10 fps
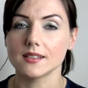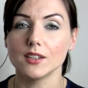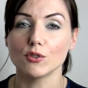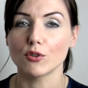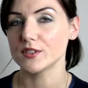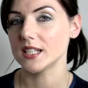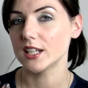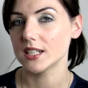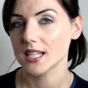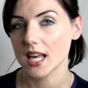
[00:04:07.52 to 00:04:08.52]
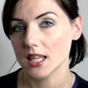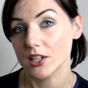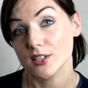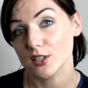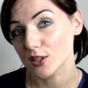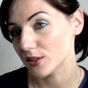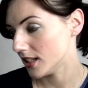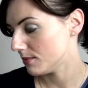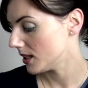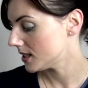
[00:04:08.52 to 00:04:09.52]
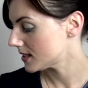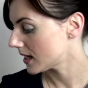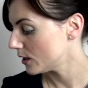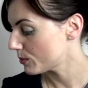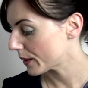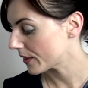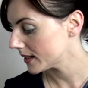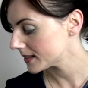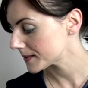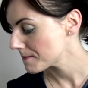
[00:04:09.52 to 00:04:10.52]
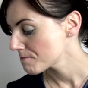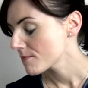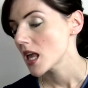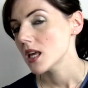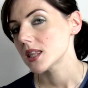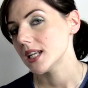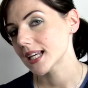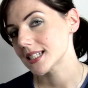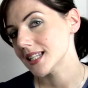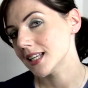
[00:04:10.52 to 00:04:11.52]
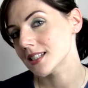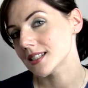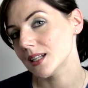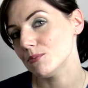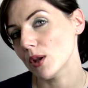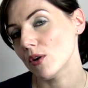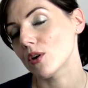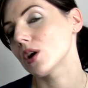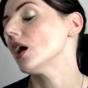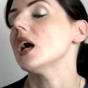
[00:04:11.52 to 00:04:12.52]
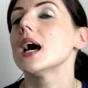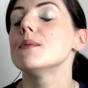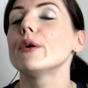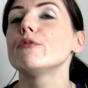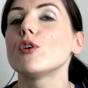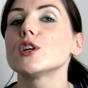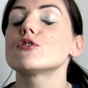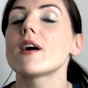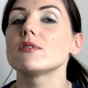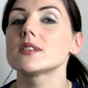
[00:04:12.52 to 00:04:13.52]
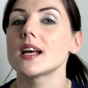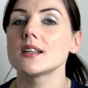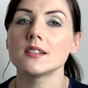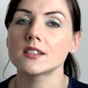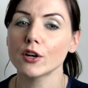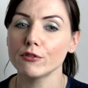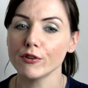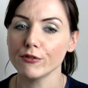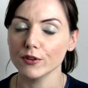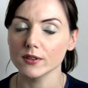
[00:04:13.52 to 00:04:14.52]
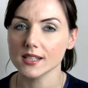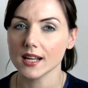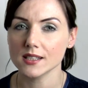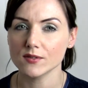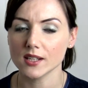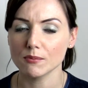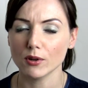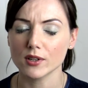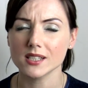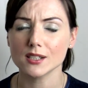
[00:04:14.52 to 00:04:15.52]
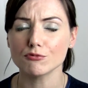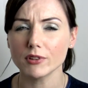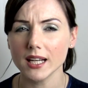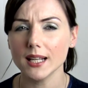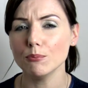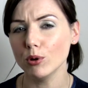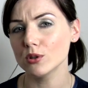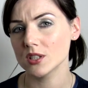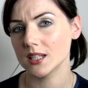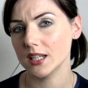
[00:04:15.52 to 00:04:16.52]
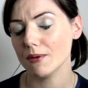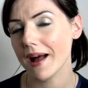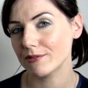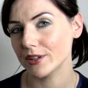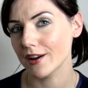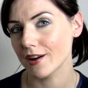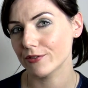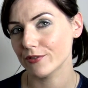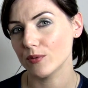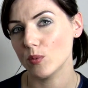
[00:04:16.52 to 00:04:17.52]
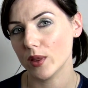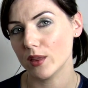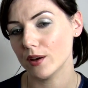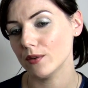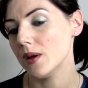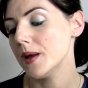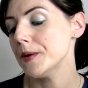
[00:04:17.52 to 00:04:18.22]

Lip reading: You're obviously going to take those. You don't need me to tell you about that. The next thing is sunblock. Avoid travel sizes. Go for a full size of sunblock because it's really important that you have enough with you.